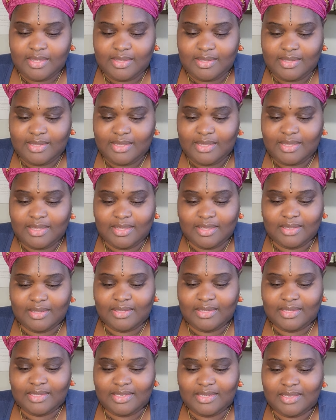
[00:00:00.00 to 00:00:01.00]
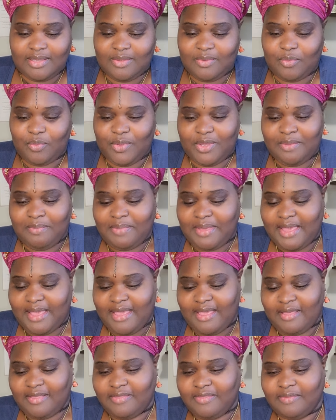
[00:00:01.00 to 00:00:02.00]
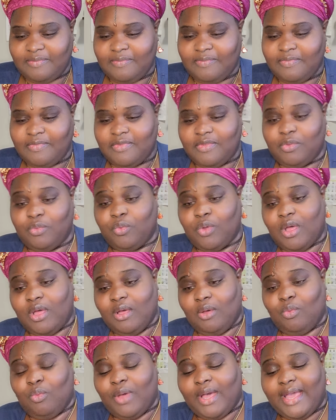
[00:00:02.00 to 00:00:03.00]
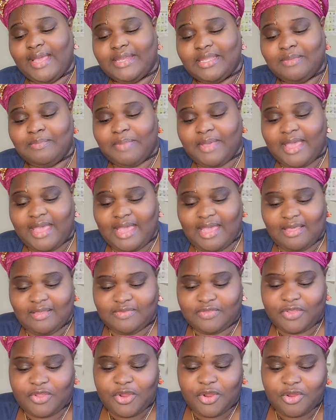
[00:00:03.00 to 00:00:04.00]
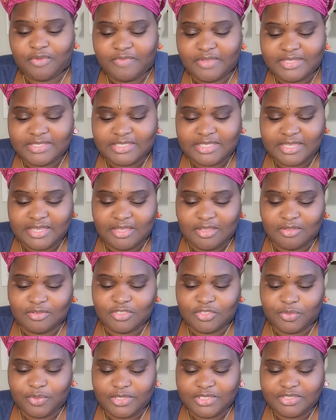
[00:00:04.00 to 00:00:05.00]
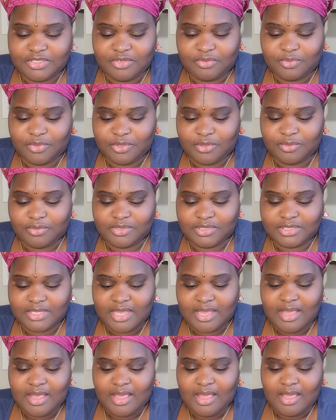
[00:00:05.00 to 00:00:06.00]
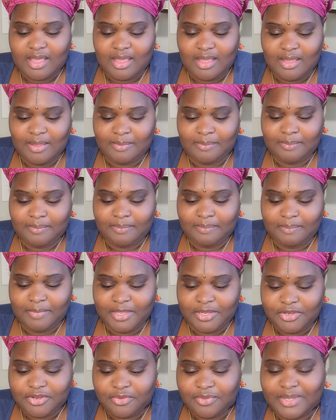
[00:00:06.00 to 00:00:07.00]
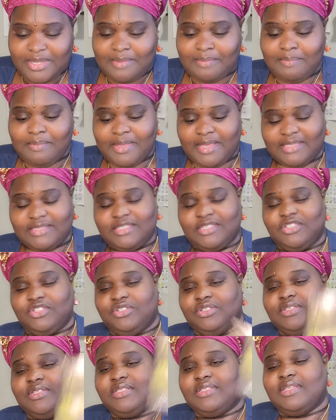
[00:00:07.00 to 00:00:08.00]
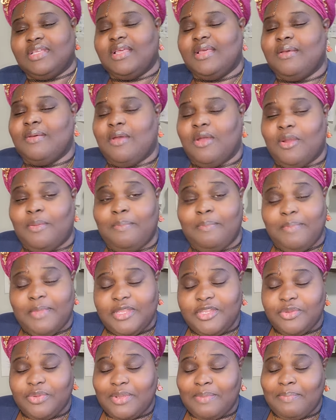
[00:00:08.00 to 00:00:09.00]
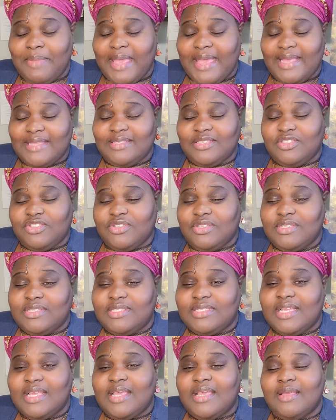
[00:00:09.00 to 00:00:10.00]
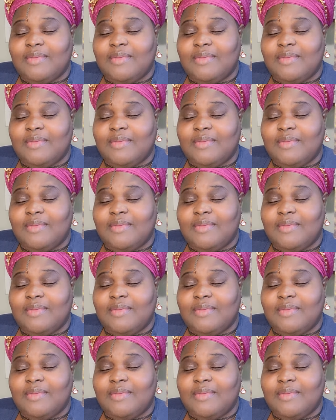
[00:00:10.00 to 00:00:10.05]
Yeah, wind path, uh, winding paths, curving tail, twisting roots, uh, mendering messages, or uh, mendering passages.